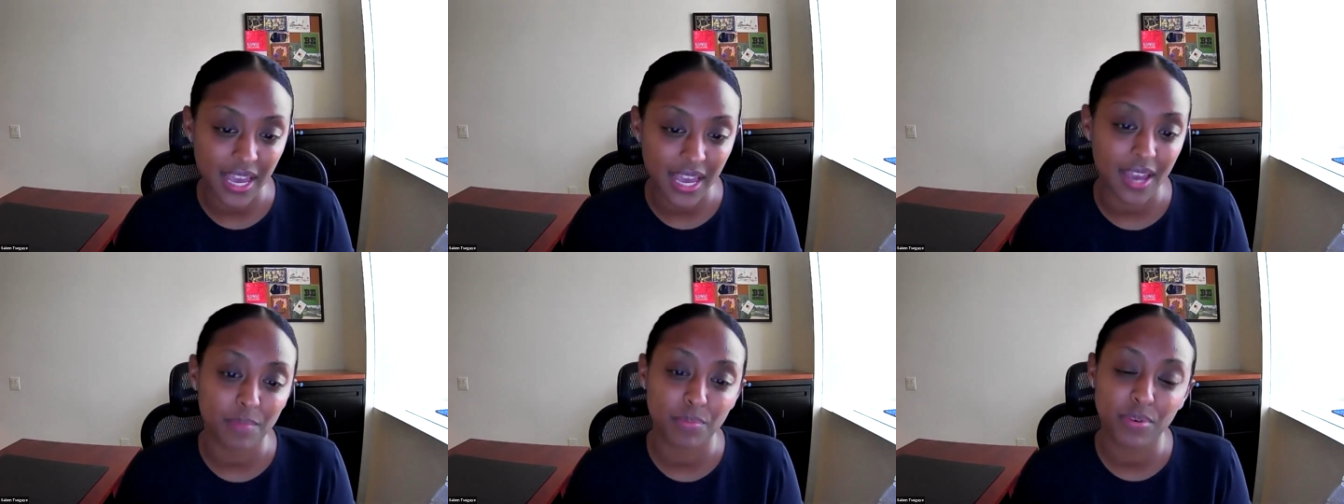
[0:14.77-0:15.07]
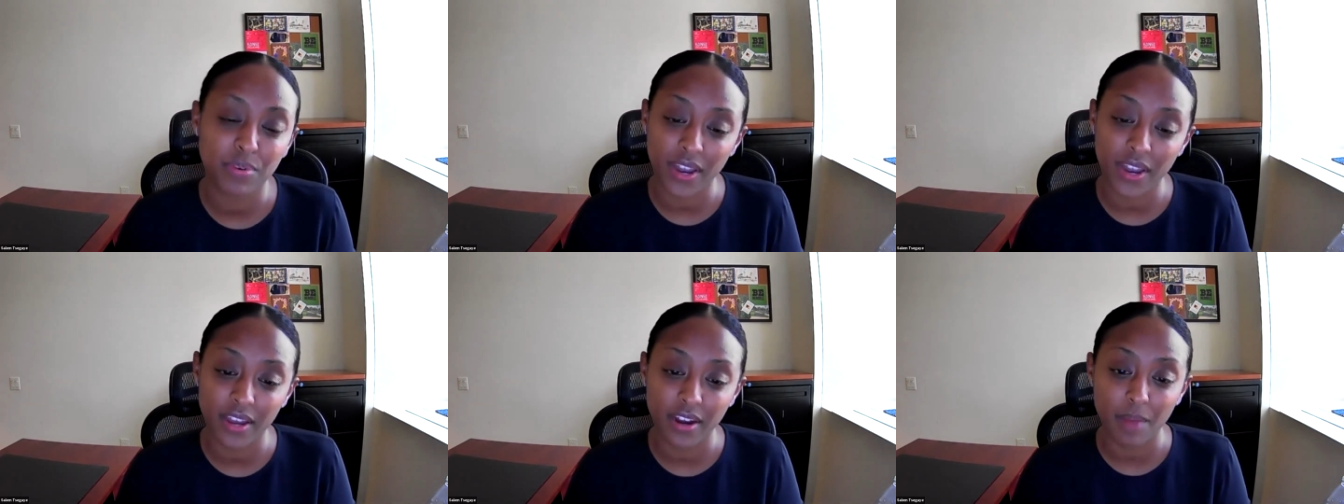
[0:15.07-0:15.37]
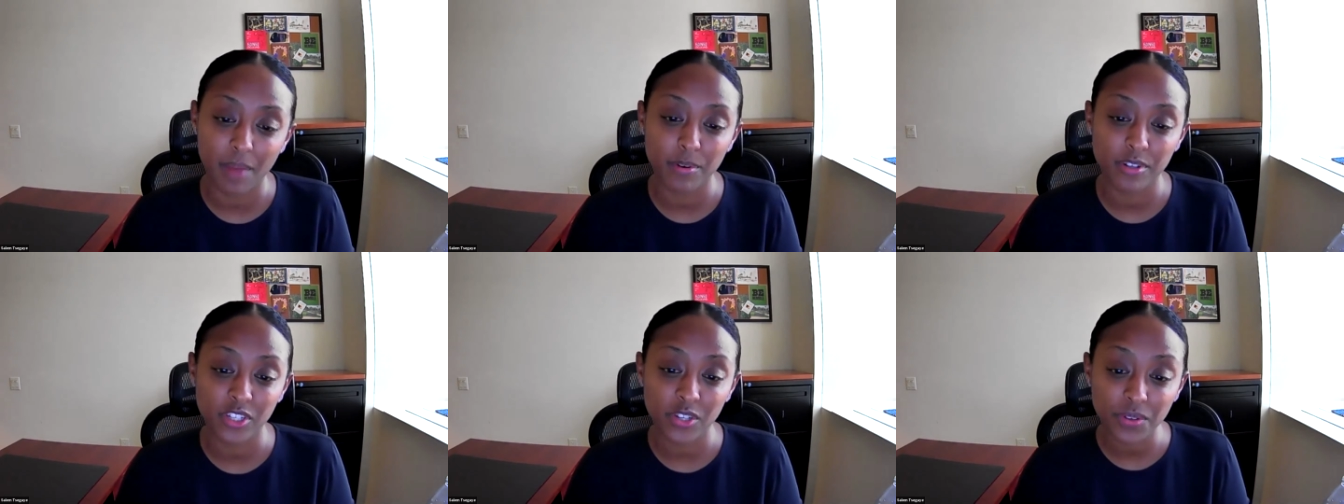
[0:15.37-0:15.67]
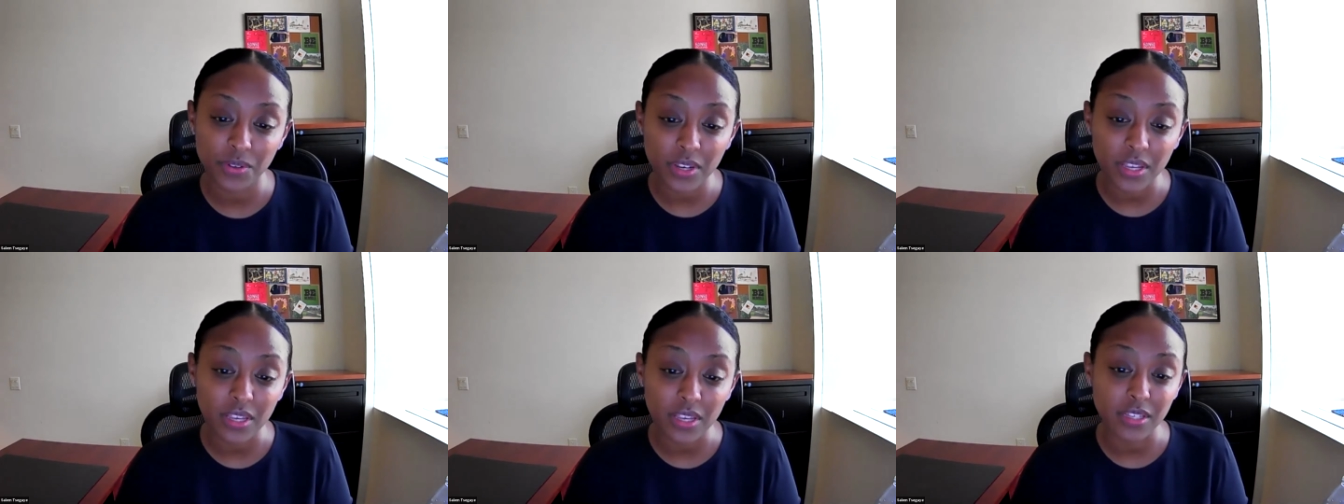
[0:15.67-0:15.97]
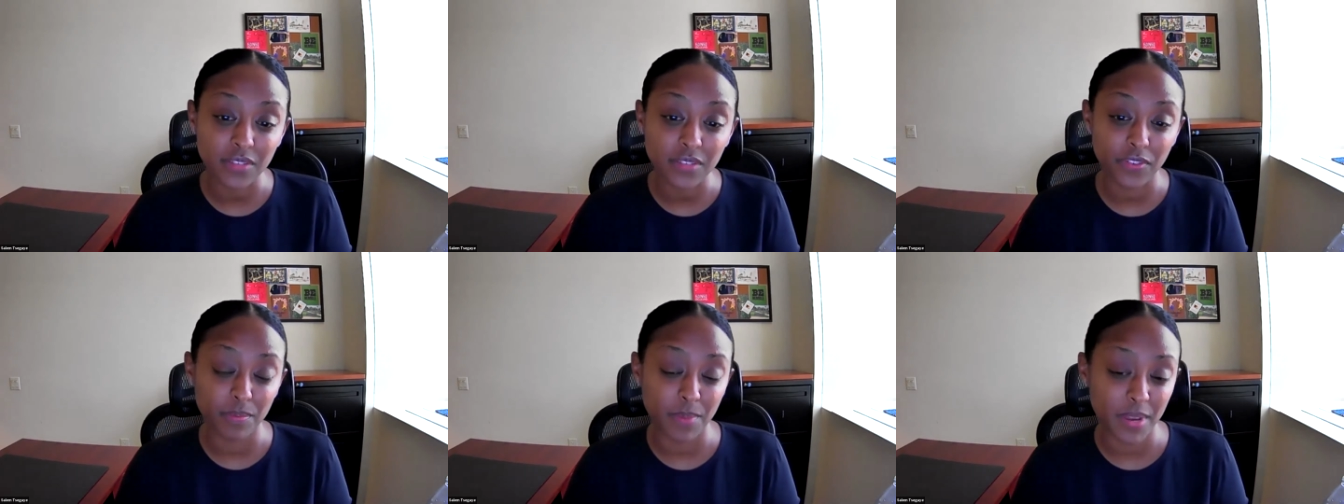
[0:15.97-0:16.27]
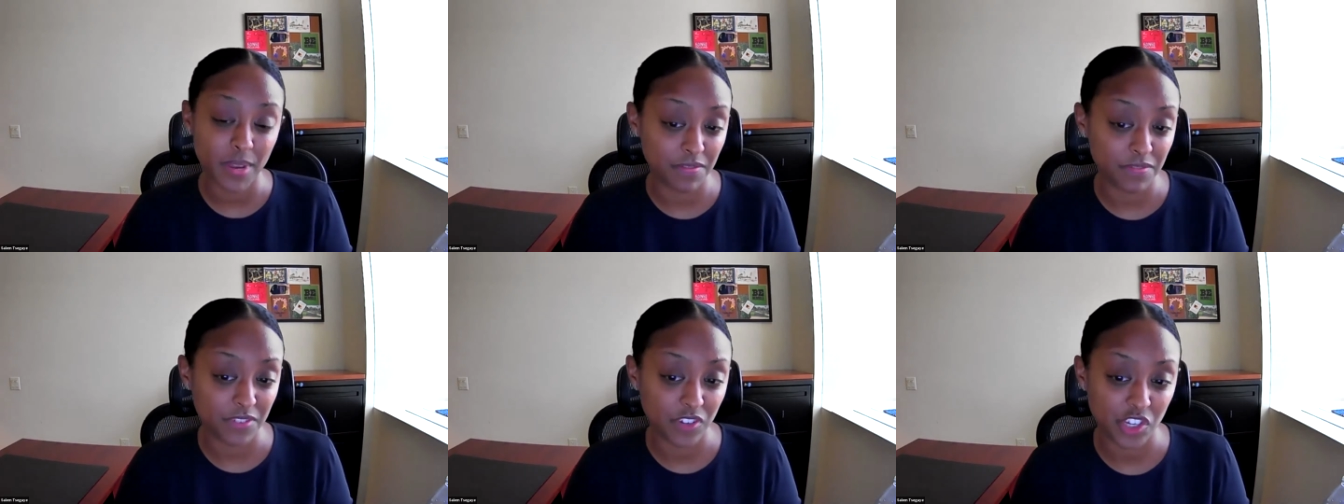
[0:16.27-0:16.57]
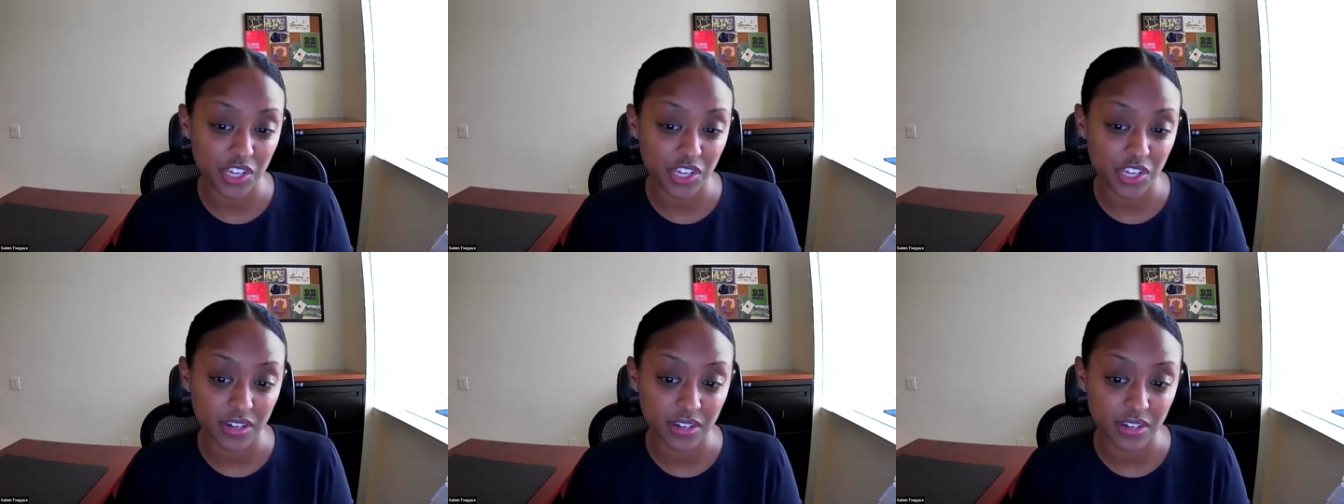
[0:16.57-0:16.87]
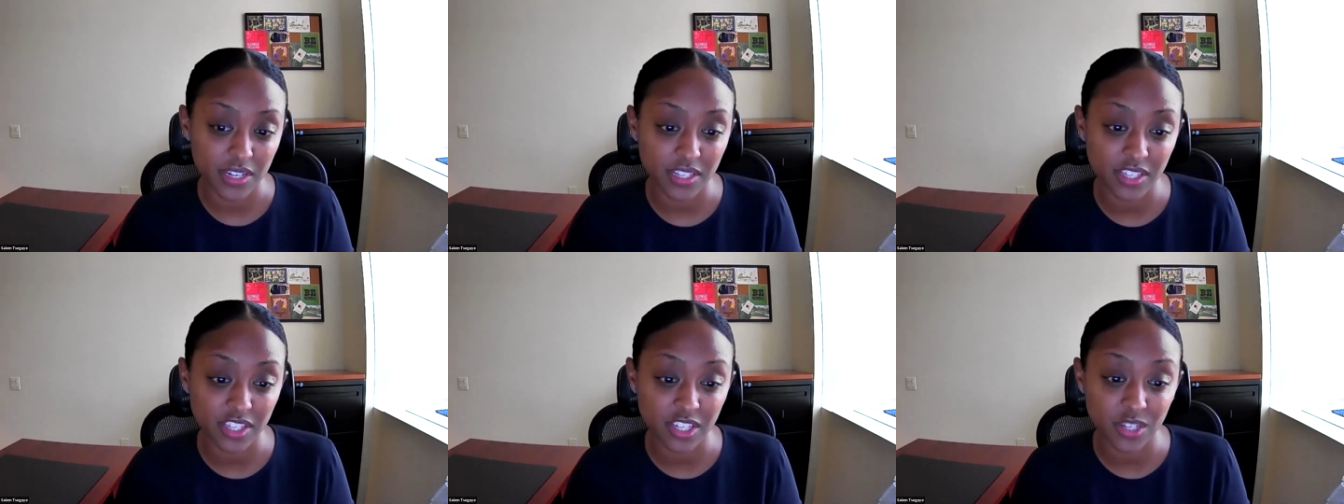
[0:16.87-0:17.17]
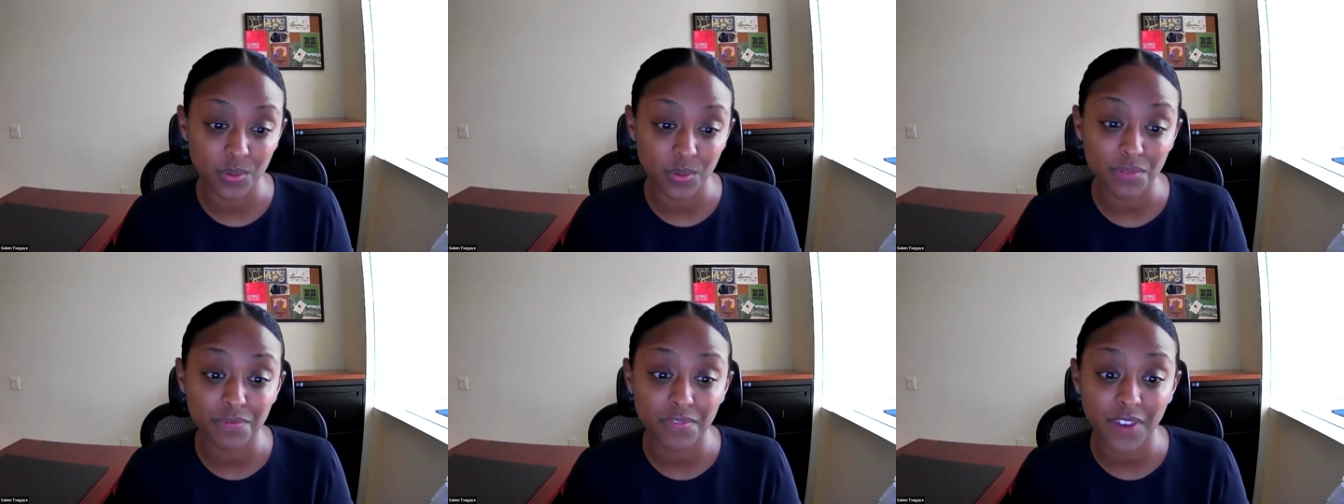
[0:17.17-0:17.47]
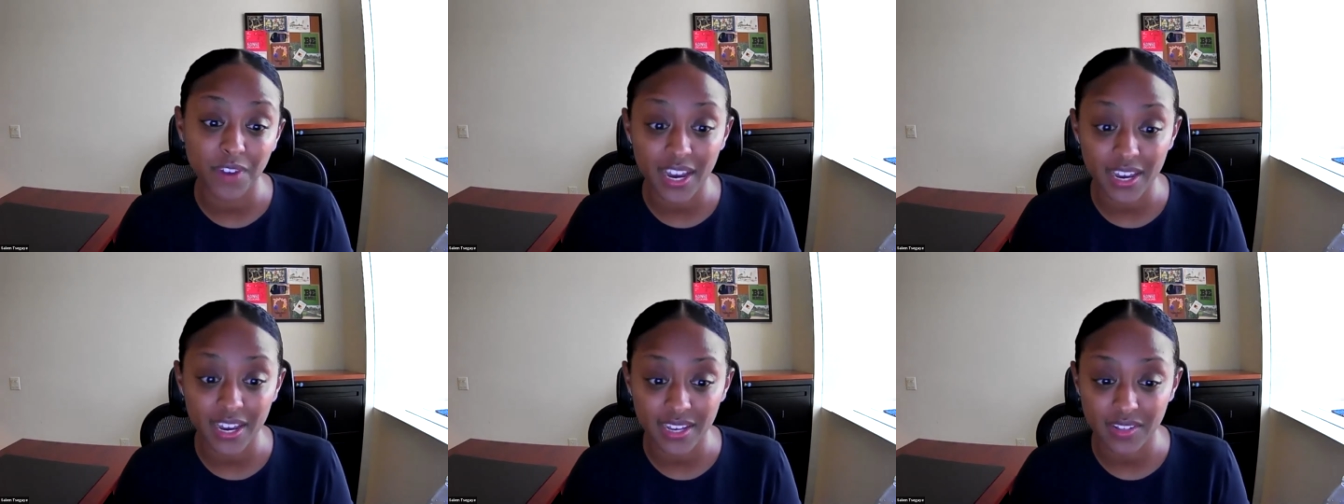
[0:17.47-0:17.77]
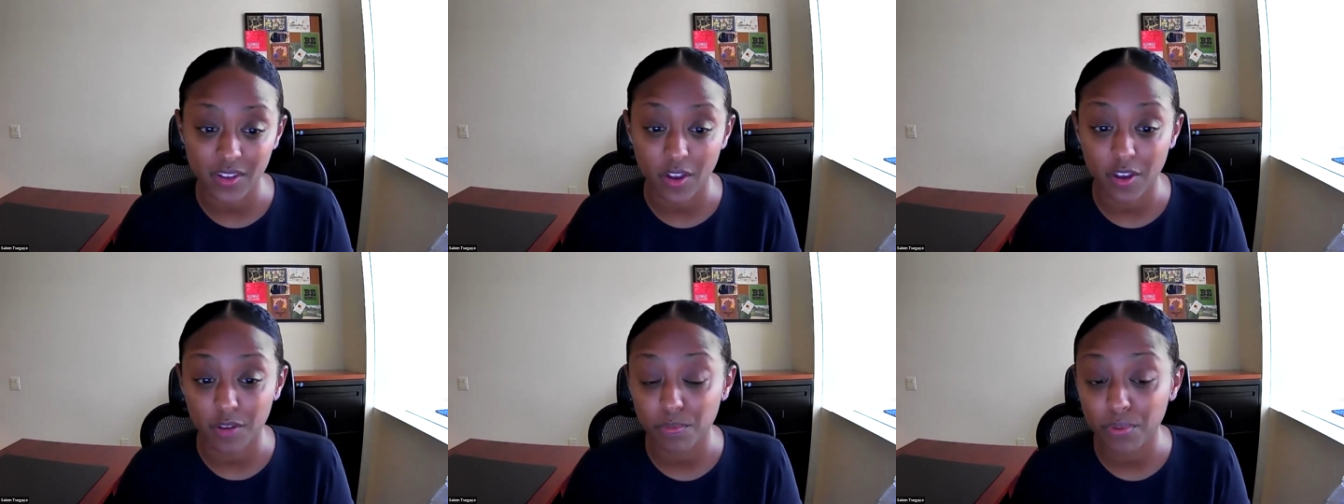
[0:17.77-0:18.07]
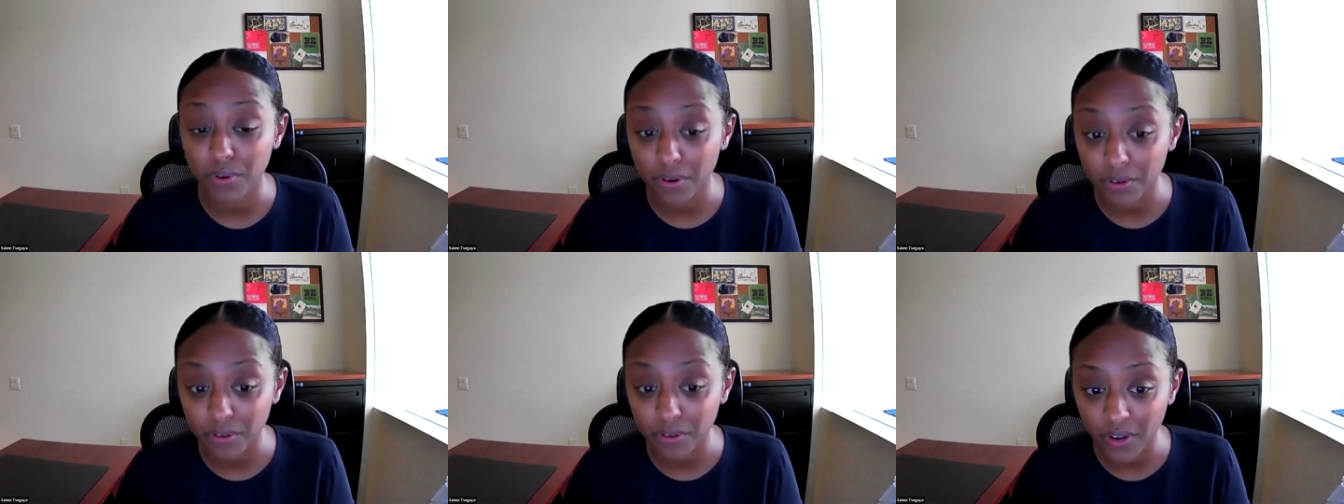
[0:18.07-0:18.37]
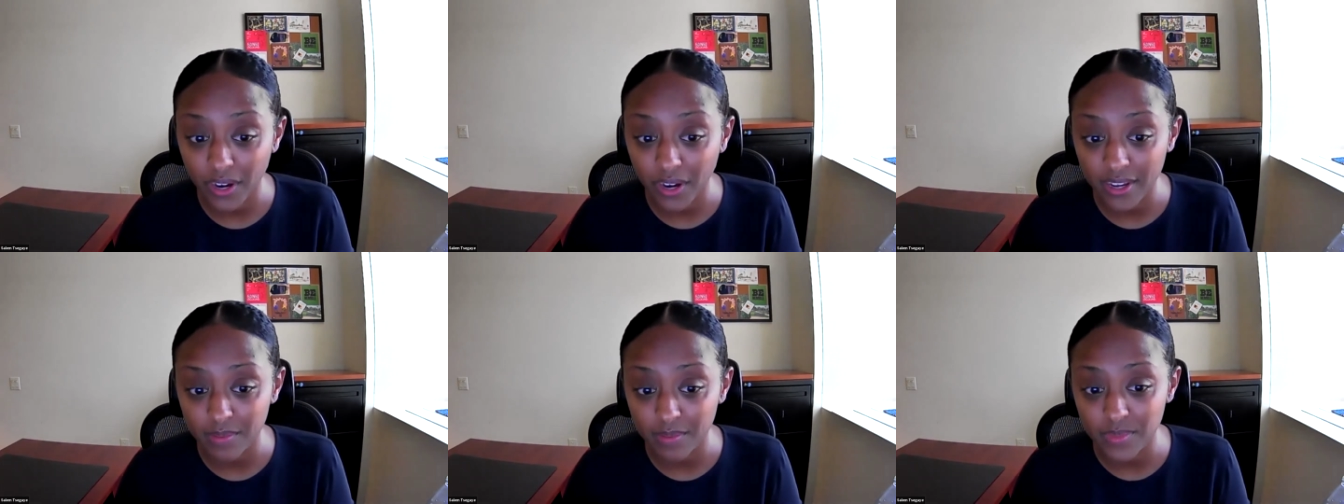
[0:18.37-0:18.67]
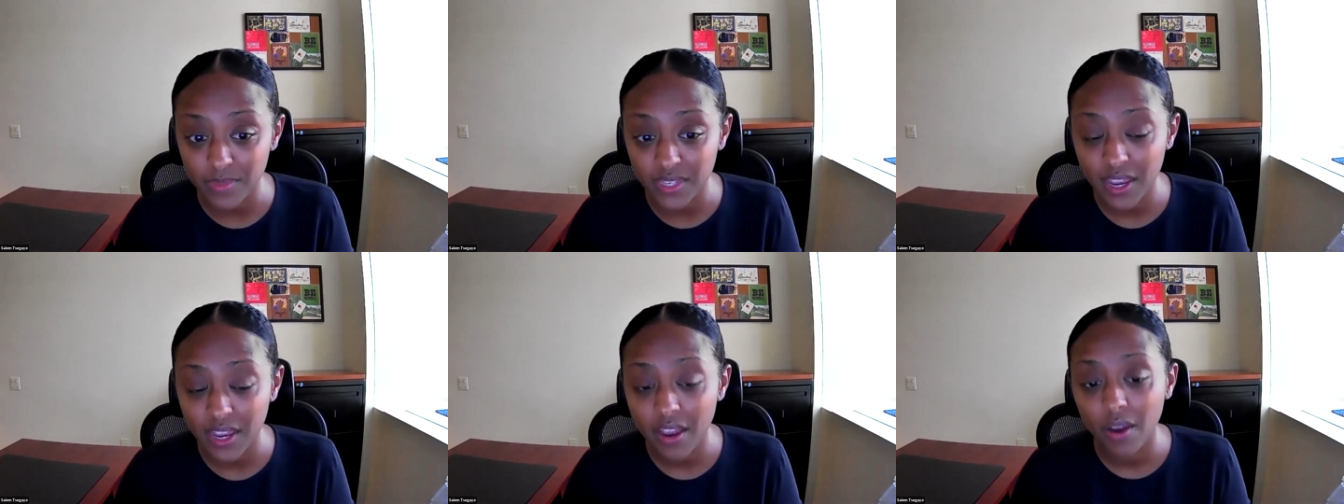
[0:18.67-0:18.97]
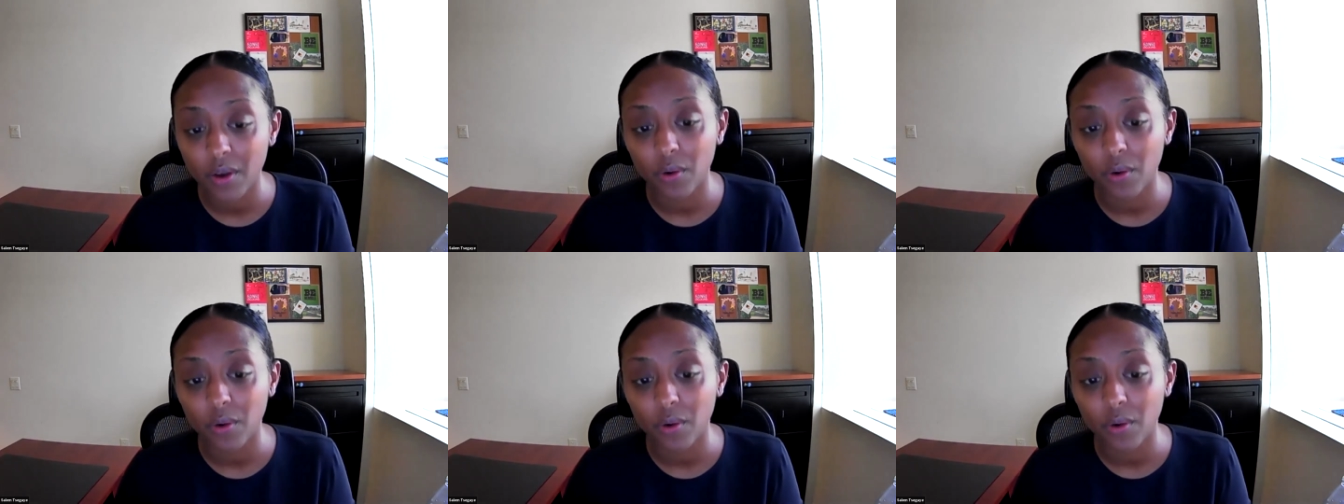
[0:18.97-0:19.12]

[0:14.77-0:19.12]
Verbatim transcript: that provide opportunities for beneficiaries to advise on programs